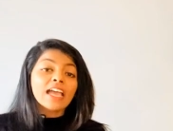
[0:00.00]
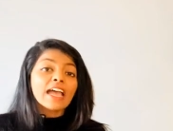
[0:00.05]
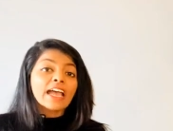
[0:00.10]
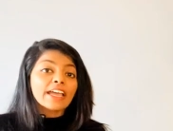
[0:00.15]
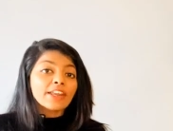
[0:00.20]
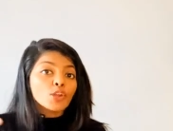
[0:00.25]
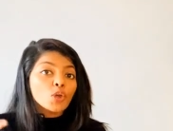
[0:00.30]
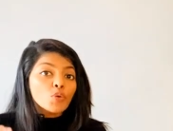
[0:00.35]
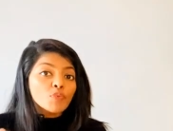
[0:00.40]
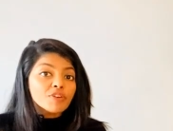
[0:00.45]

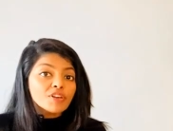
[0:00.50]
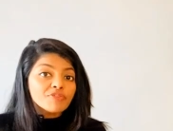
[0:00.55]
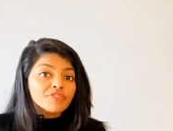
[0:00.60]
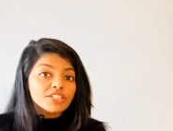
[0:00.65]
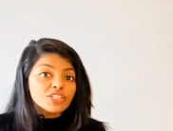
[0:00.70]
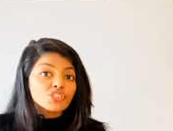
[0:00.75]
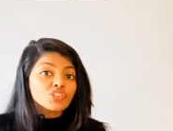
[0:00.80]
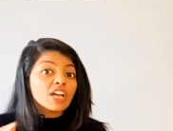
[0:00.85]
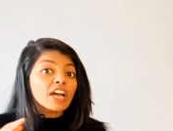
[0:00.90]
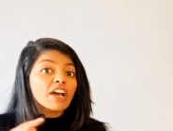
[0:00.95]
and over
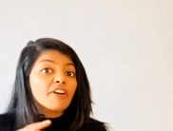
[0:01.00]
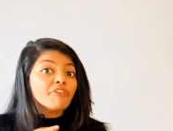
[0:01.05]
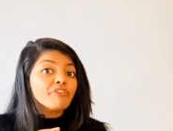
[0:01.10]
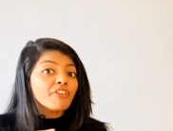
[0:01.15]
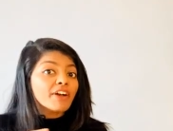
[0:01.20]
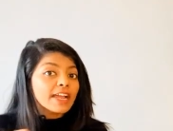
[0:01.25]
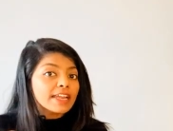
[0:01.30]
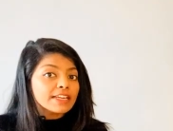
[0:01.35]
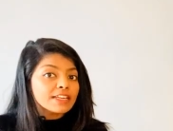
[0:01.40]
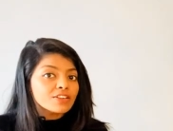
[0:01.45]
which a
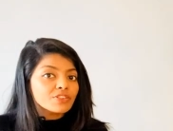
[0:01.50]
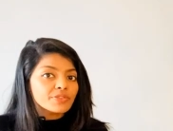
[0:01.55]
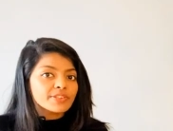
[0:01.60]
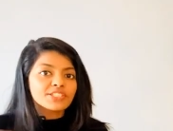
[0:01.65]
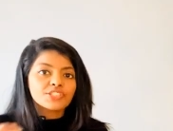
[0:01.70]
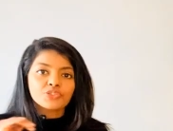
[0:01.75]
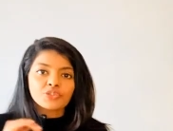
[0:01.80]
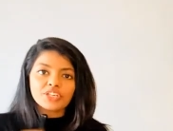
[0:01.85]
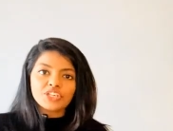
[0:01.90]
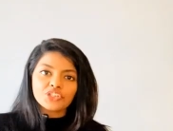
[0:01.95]
final
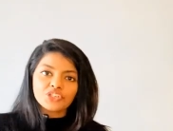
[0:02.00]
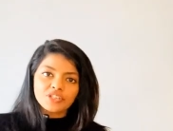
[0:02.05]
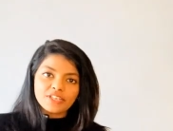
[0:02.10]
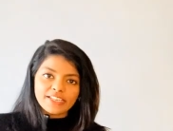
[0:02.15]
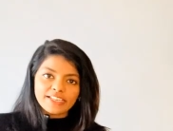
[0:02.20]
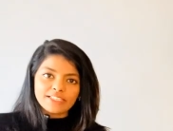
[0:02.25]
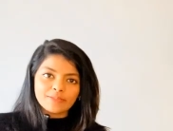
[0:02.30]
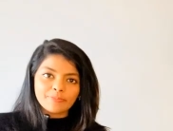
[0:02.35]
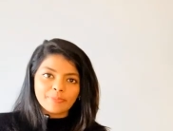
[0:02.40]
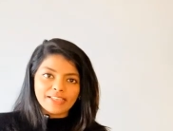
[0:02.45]
restoration
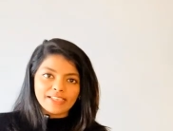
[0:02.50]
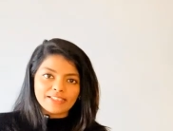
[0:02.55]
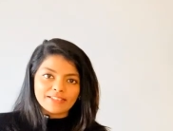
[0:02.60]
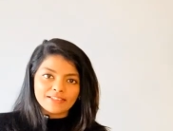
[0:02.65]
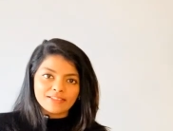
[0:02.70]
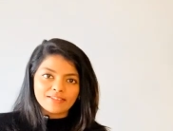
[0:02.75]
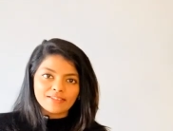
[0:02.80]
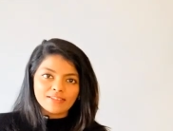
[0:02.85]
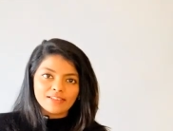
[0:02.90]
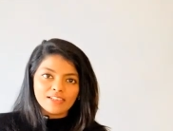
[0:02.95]
is placed